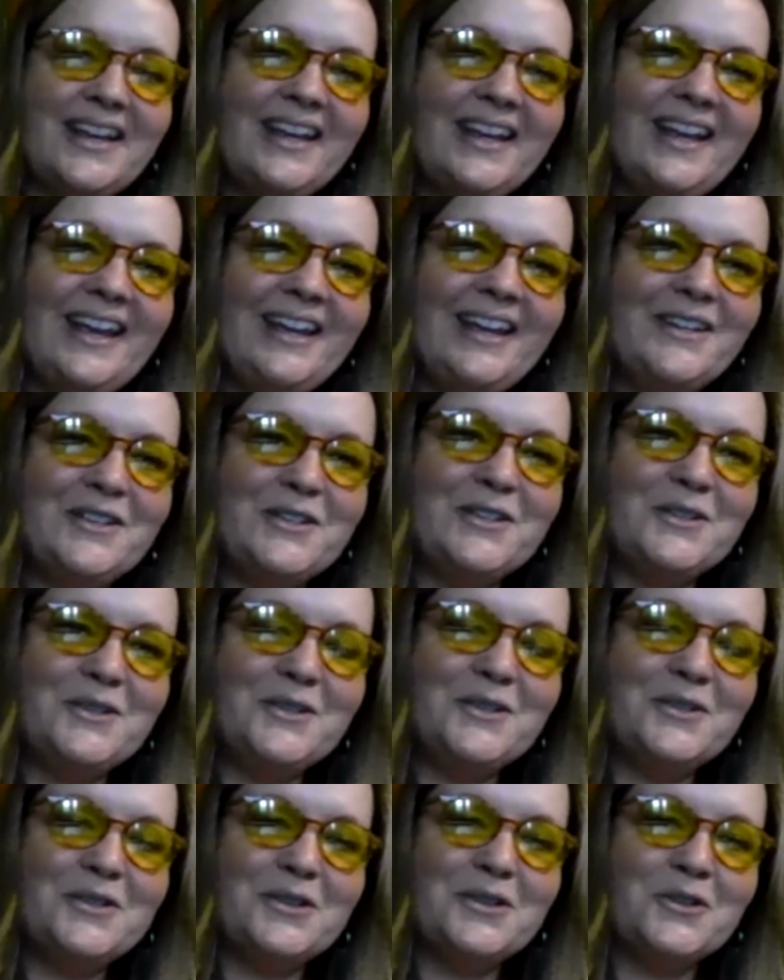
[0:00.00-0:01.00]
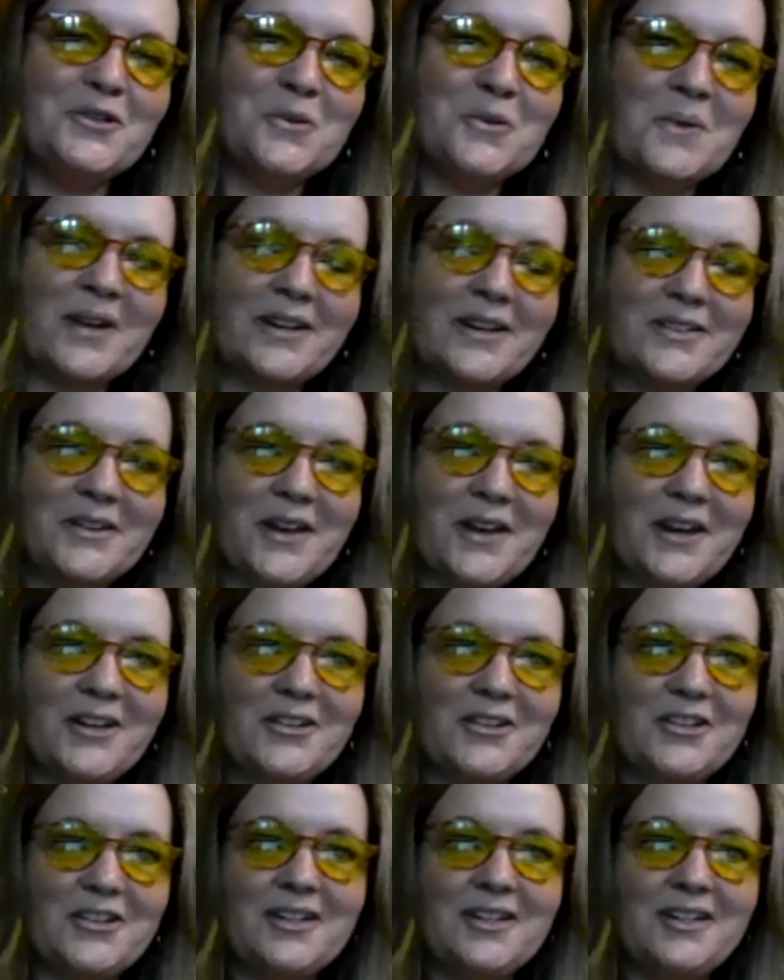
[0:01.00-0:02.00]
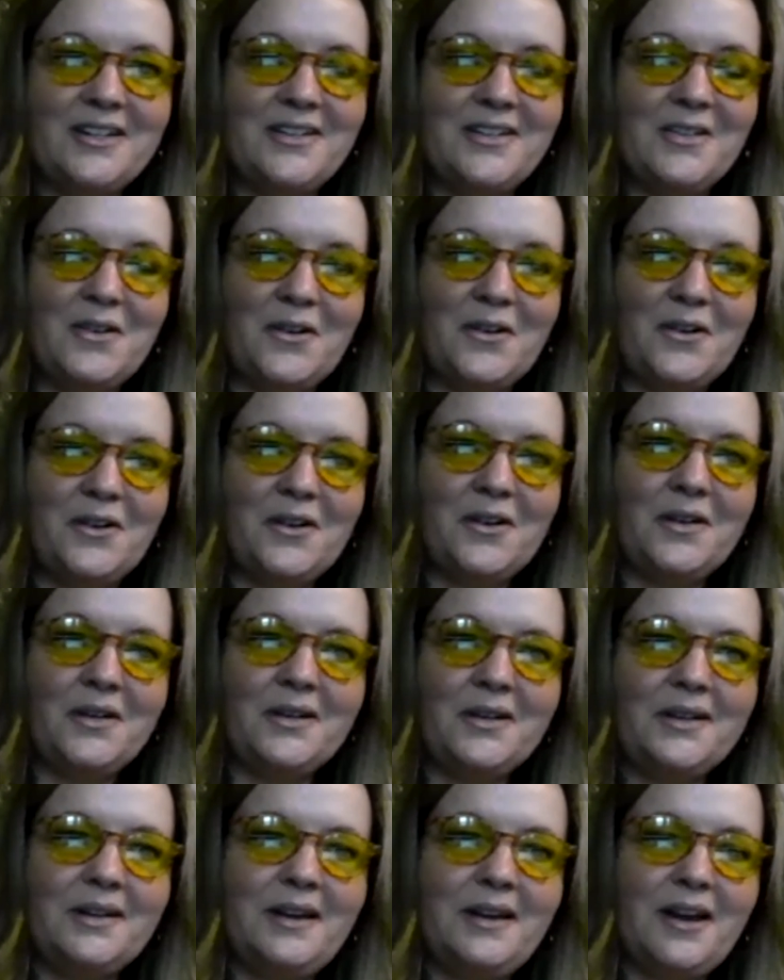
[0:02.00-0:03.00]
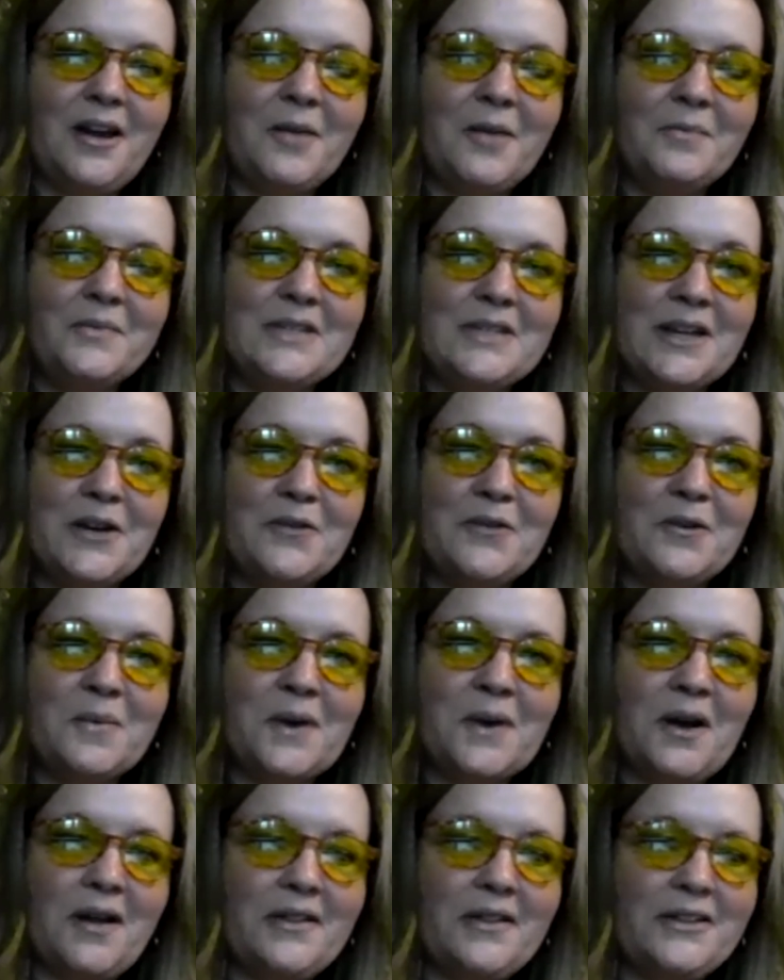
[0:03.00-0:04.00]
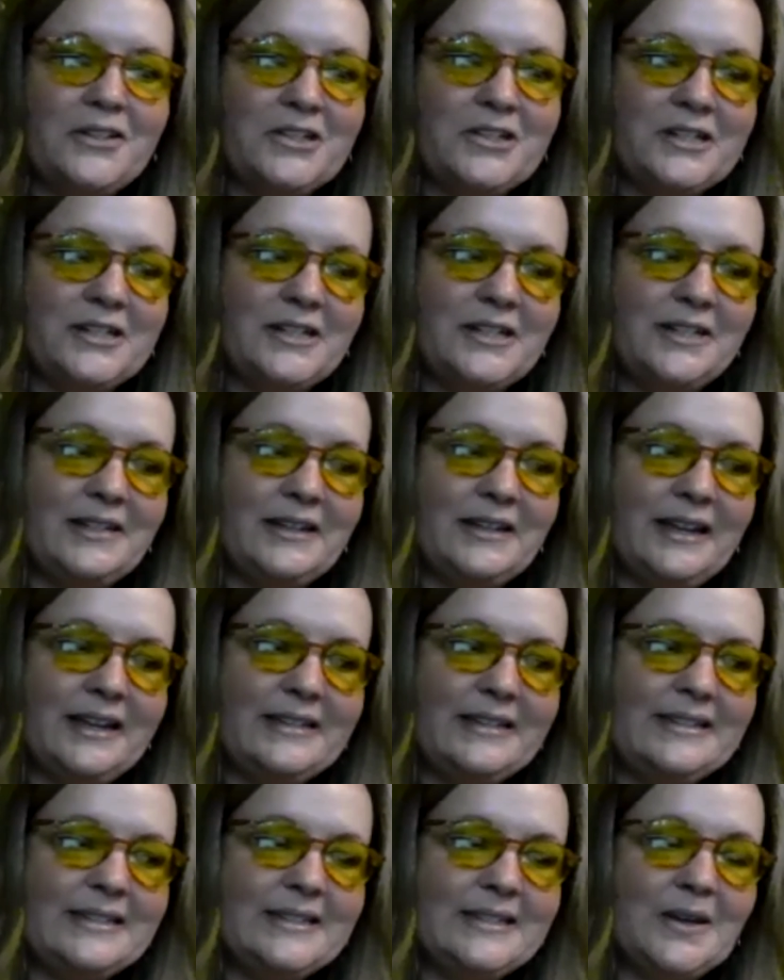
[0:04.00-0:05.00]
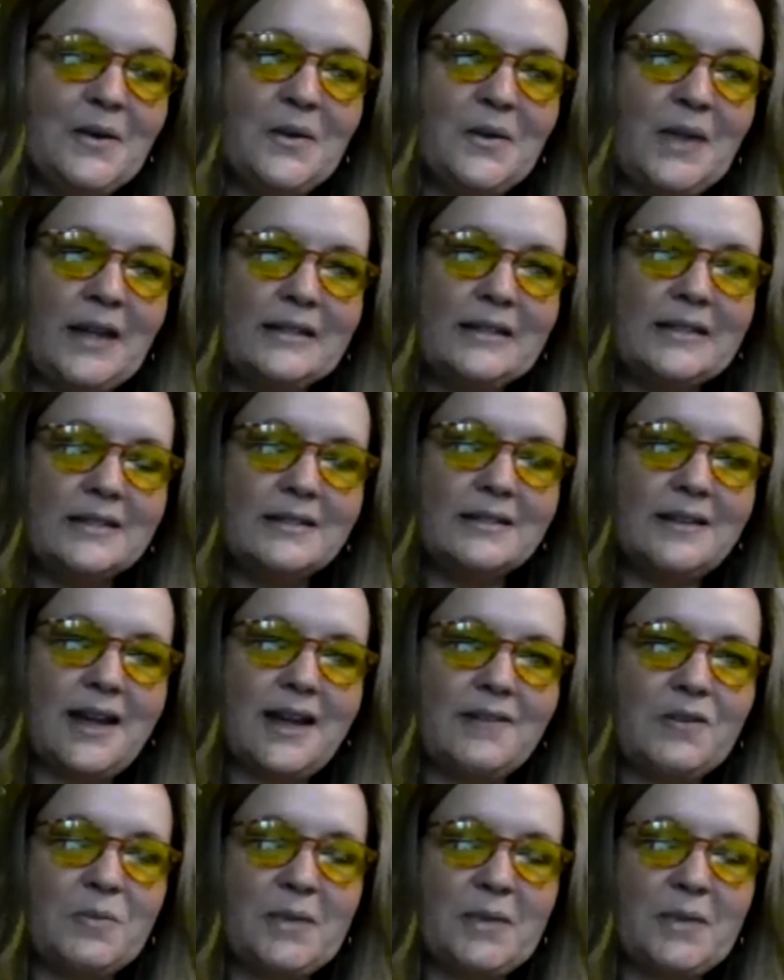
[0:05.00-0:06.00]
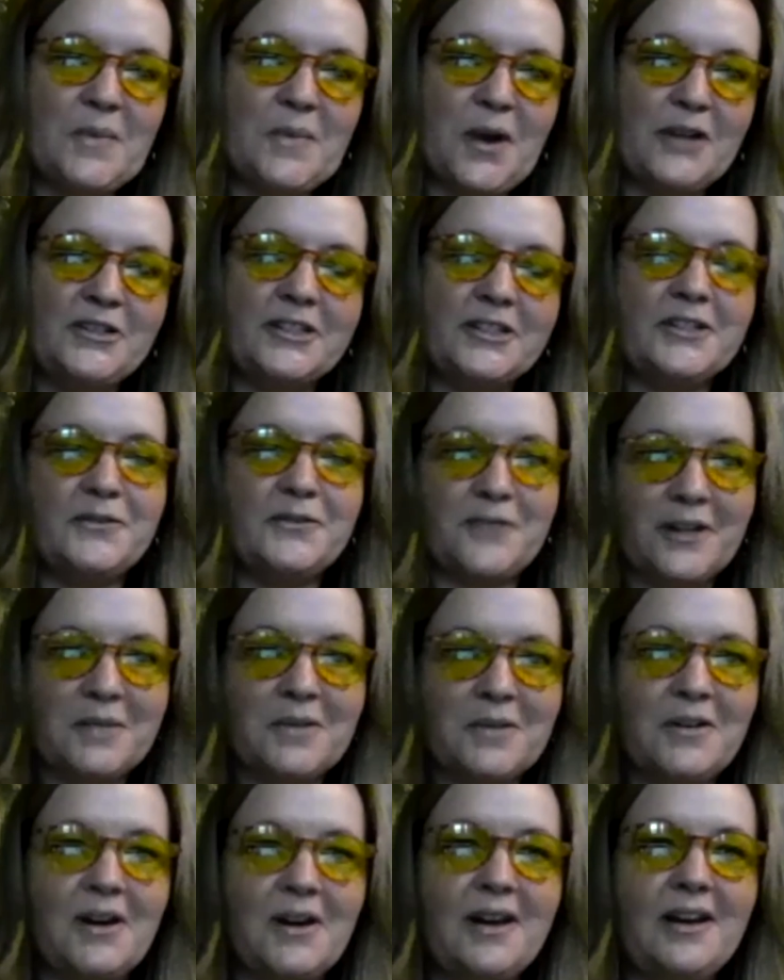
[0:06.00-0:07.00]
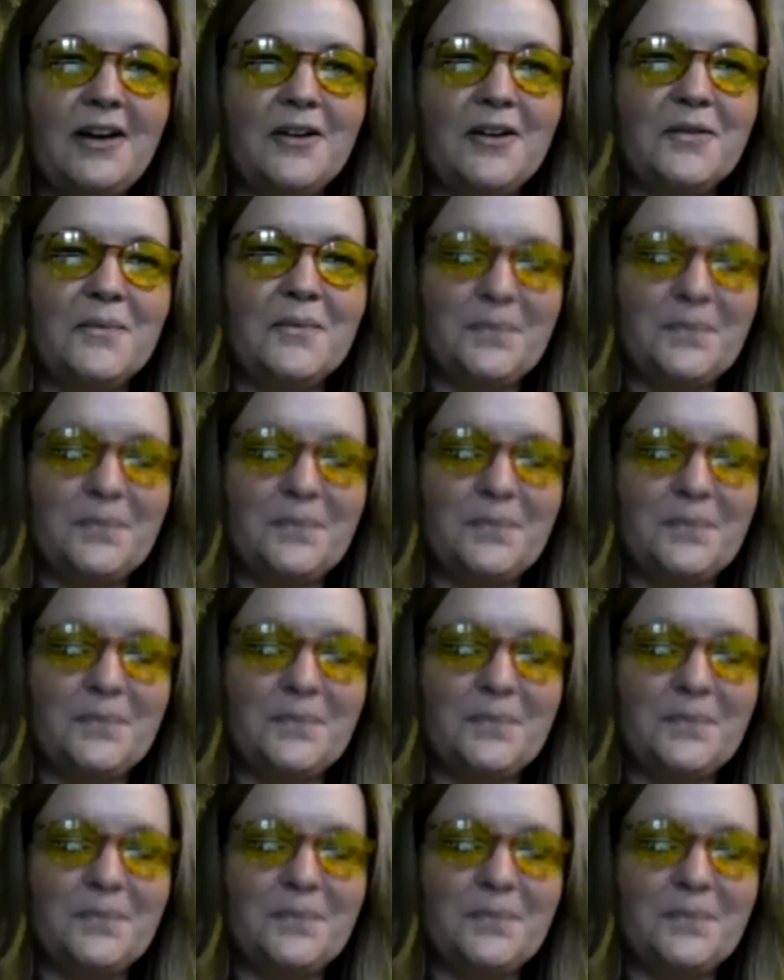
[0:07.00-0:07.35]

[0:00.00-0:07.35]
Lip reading: into social work education on psychopharmacology. And so that's kind of a big project in front of me right now.